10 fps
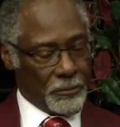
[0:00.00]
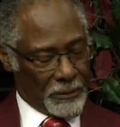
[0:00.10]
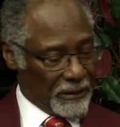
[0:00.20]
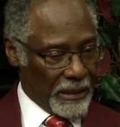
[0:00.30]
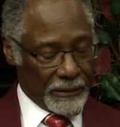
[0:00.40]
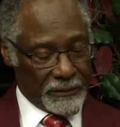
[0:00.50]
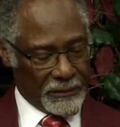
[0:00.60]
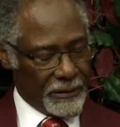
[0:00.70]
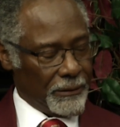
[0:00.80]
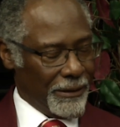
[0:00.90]
It sounded
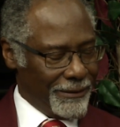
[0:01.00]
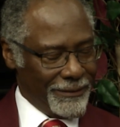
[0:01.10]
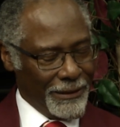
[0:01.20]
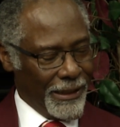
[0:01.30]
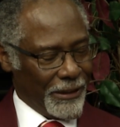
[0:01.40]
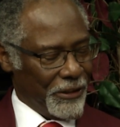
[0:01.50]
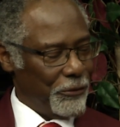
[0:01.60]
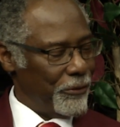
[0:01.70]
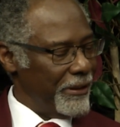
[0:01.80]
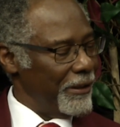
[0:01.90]
like a cue
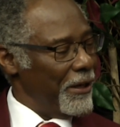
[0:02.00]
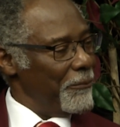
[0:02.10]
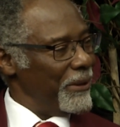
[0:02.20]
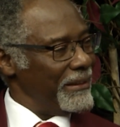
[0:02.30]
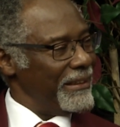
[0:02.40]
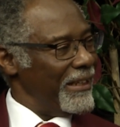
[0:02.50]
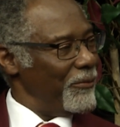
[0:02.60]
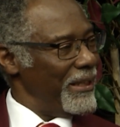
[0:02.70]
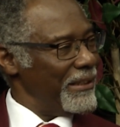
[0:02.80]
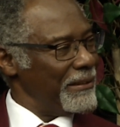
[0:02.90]
there. But we
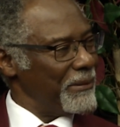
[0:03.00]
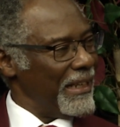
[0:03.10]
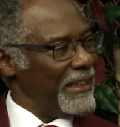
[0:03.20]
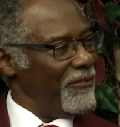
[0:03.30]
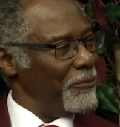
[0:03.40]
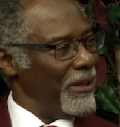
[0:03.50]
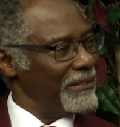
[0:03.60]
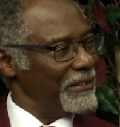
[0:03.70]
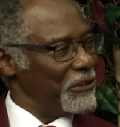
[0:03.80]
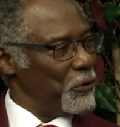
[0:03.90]
had something like 11 brothers
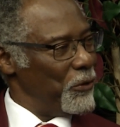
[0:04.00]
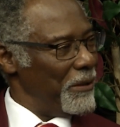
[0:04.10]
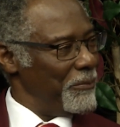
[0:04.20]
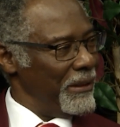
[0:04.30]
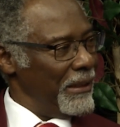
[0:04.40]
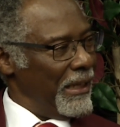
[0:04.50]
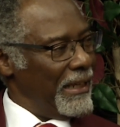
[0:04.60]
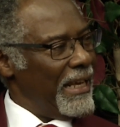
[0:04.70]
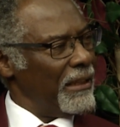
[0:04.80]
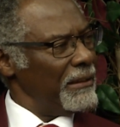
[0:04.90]
to show up, and
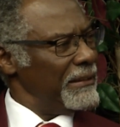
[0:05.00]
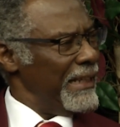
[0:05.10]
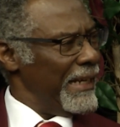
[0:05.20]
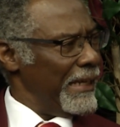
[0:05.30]
they had a good time.